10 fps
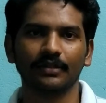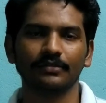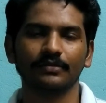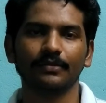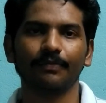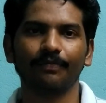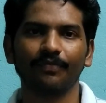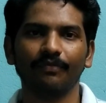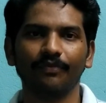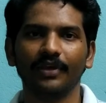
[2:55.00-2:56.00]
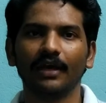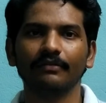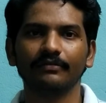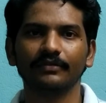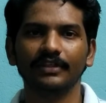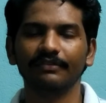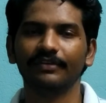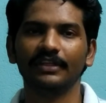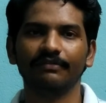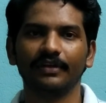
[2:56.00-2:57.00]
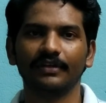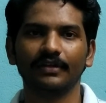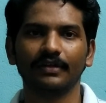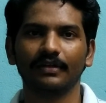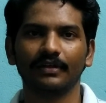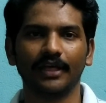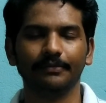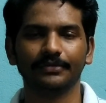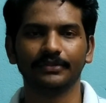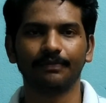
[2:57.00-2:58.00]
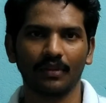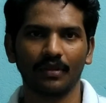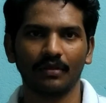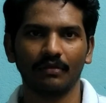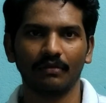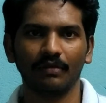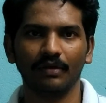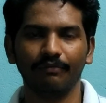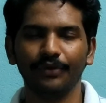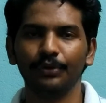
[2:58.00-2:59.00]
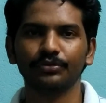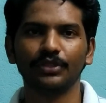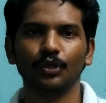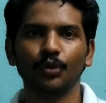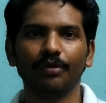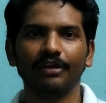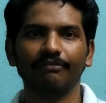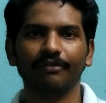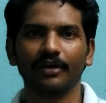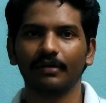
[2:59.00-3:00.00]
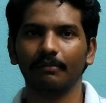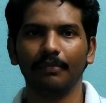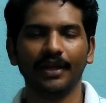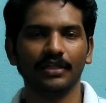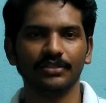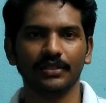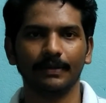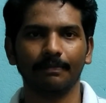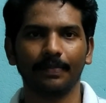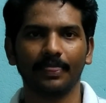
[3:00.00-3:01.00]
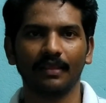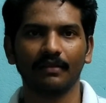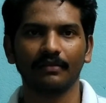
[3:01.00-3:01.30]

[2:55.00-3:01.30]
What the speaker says: also we have different types. We use the lube oil for main engine,